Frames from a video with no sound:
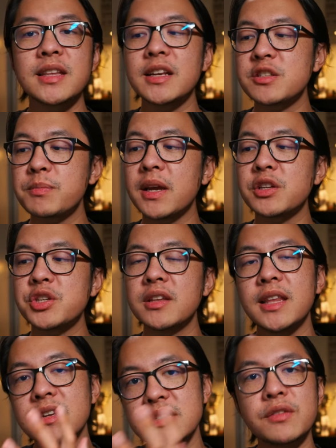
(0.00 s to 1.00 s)
that spec sheet
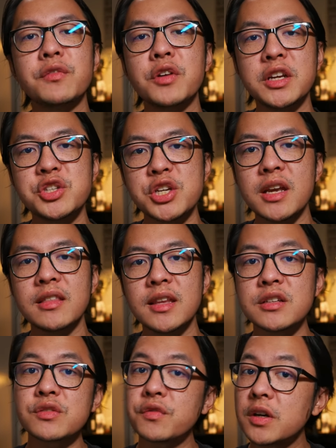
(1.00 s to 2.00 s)
that differentiate
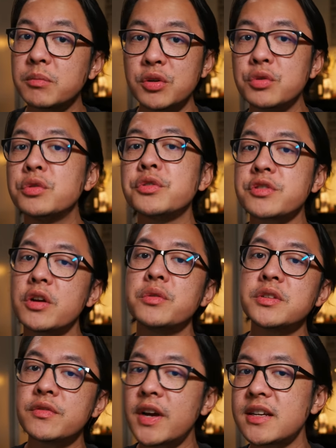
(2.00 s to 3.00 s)
this from Google's own
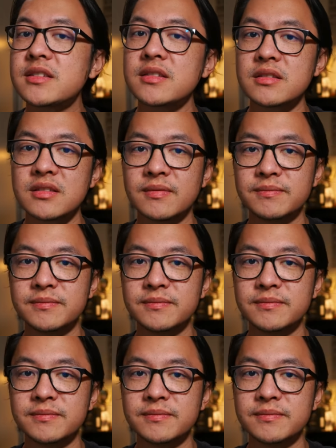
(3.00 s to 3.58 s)
devices.